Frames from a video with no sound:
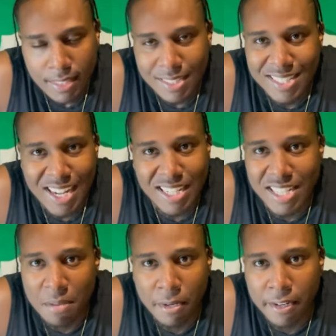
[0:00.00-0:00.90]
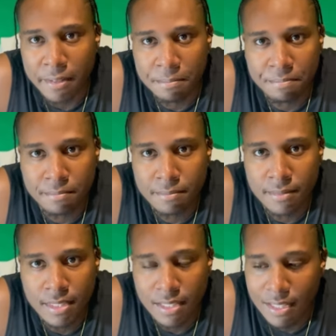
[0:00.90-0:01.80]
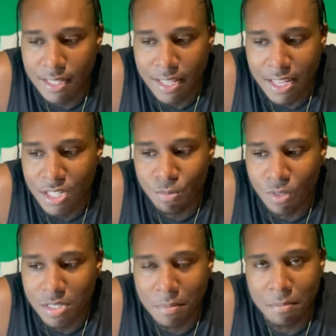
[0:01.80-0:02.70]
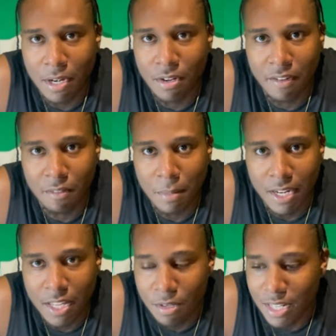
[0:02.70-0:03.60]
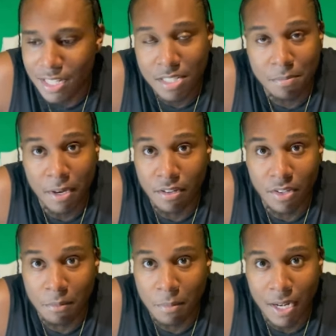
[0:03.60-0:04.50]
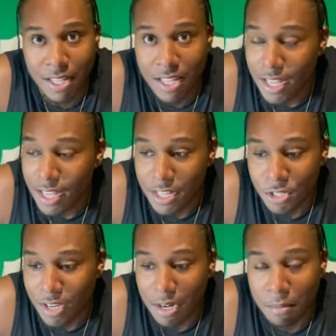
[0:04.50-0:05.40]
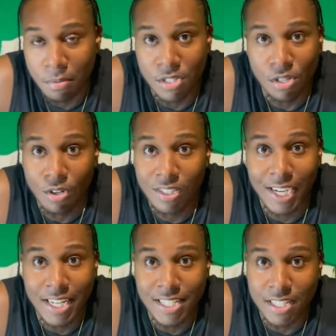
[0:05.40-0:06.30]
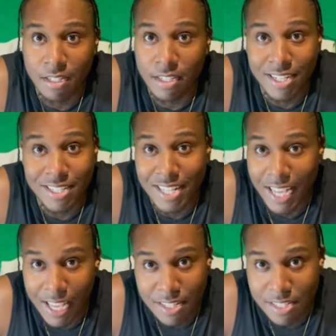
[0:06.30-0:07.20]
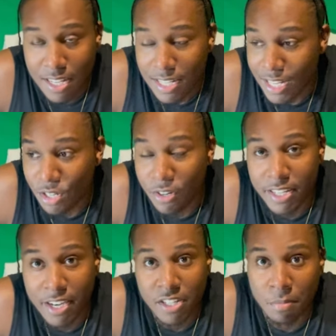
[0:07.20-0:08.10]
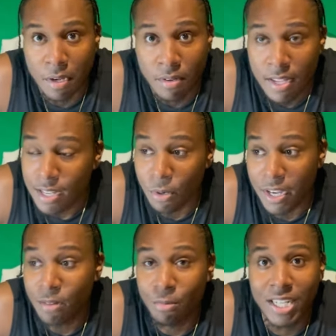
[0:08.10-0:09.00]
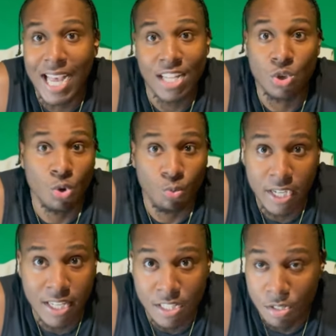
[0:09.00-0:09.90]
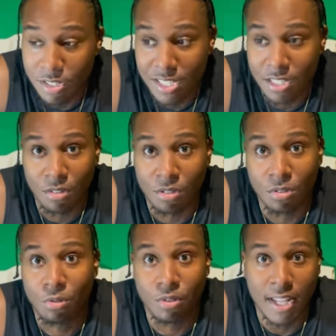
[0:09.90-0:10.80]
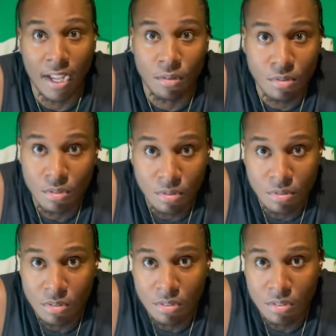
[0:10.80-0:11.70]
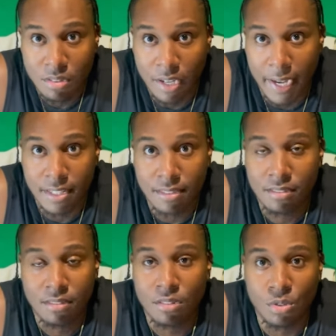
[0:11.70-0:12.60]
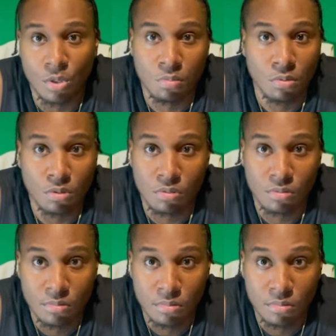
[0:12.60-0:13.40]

It's not the same player. He just wants to be better than everybody. He thinks he's better than everybody. He's trying to impress all the ladies in the in the stands. That's all he cares about. Where he really has no rizz. You can see on the court now. Like Jordan Poole.